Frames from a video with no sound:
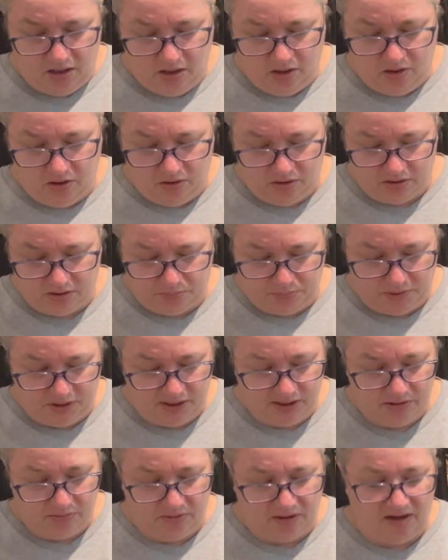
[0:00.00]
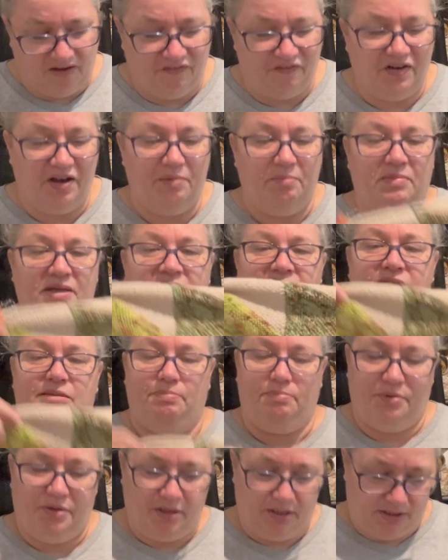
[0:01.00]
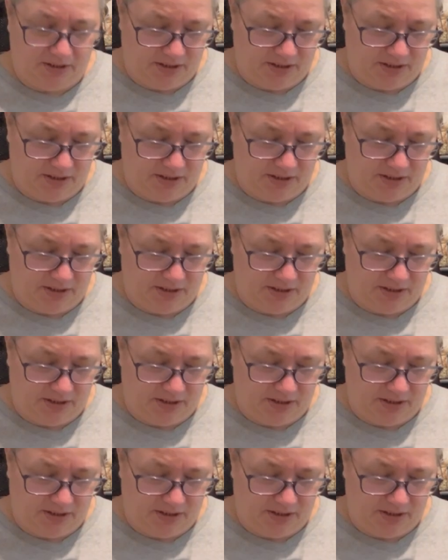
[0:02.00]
hold please while I find my spot.